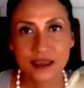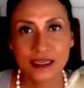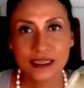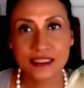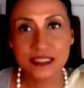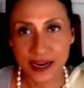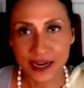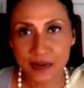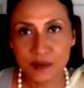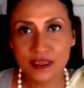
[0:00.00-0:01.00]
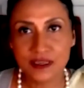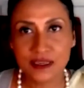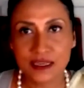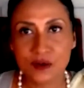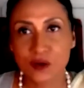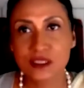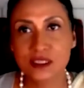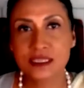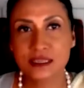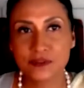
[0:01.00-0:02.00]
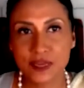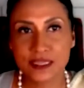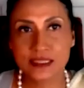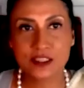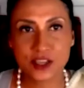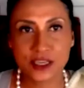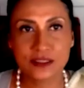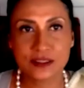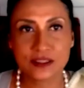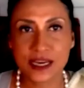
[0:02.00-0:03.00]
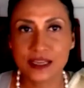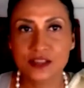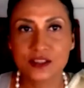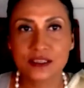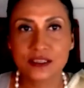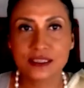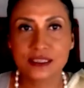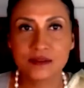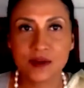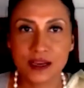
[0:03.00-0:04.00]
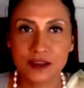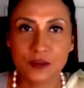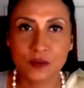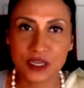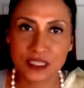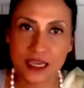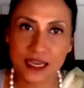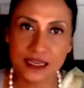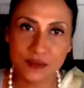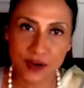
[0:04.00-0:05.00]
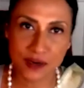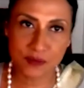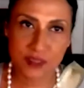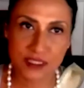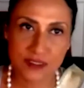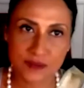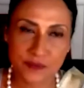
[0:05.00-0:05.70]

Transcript: It is dynamic and constantly facing challenges in a volatile environment.